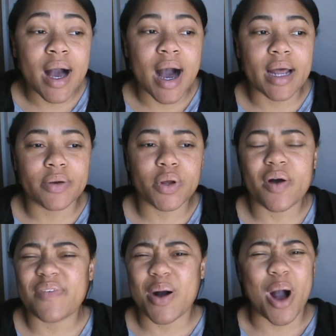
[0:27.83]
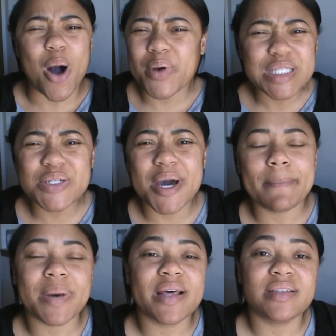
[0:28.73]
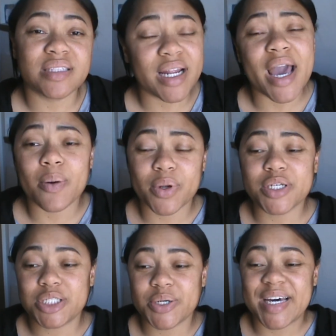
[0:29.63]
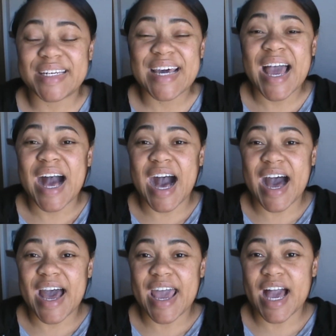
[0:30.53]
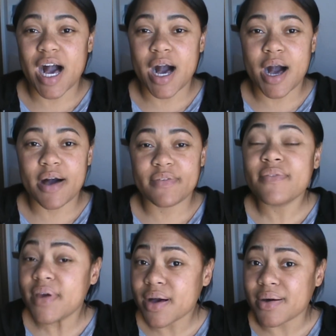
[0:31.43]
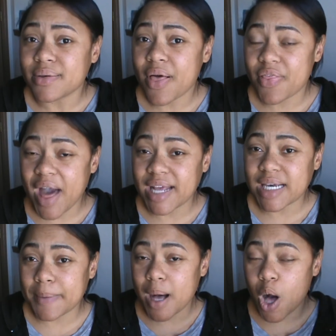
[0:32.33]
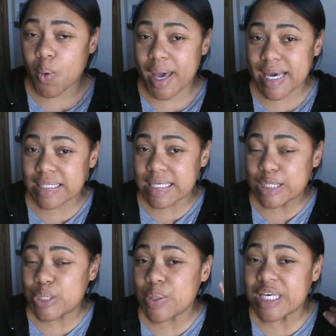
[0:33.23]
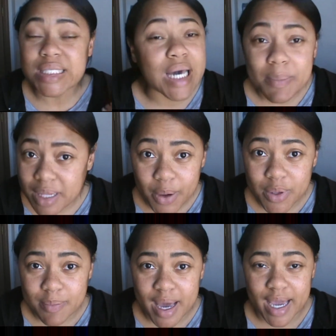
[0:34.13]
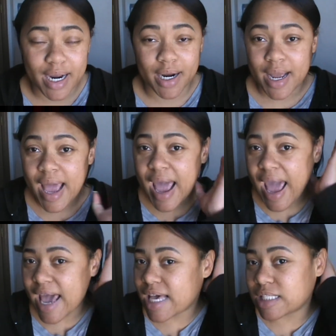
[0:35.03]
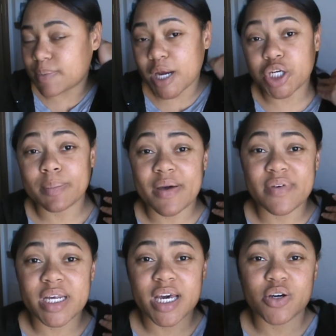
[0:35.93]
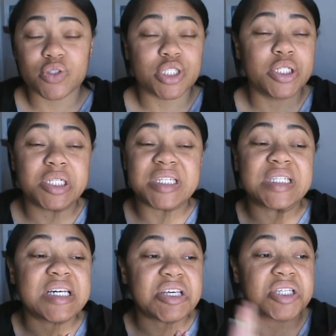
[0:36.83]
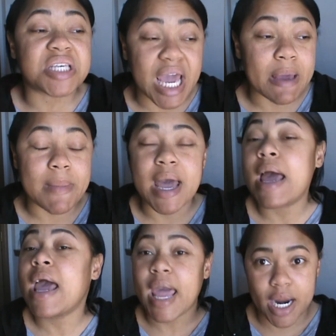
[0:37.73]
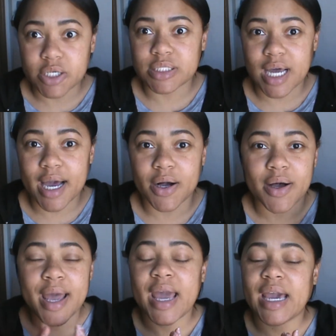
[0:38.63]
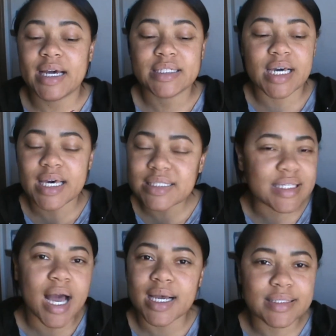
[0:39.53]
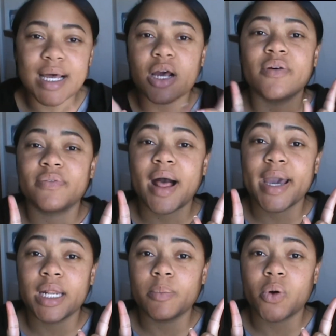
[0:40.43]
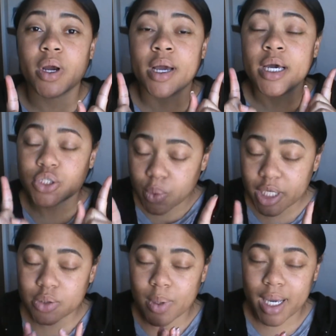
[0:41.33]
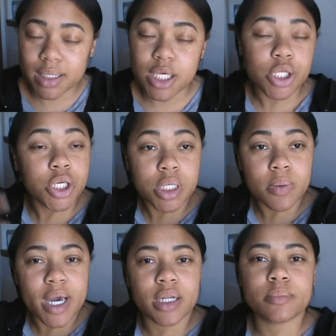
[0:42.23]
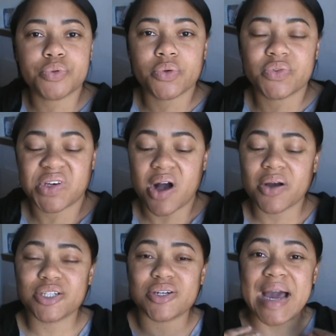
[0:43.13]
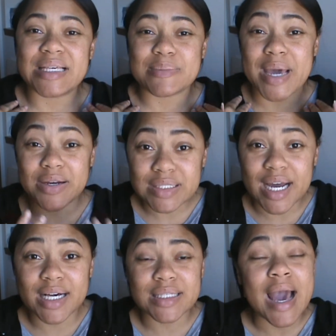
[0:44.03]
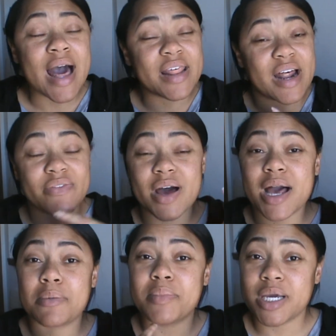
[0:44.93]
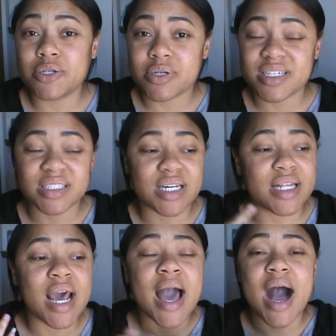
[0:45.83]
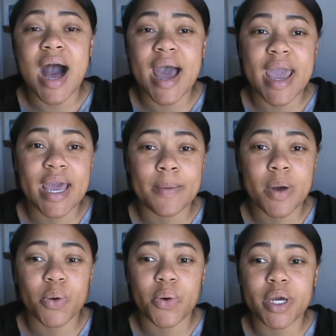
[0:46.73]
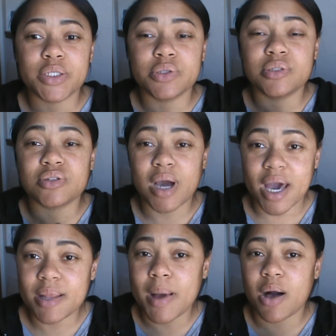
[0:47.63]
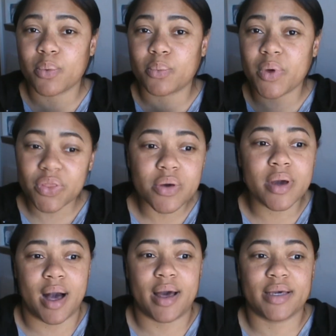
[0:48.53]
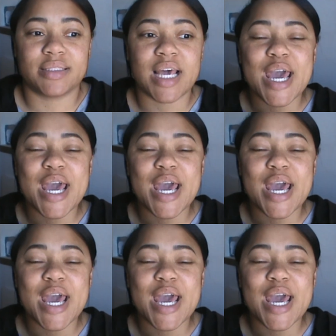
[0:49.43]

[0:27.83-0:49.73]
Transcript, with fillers: I don't know if I'll always do it, but today I'm going to do it. I feel that I'm always doing the same thing with my hair, and especially in my videos you just see the same hairstyle, and it's not going to fly anymore. 2020 is new and improved, so I'm going to try some hairstyles that I found on Pinterest, and I am going to try them out with you guys.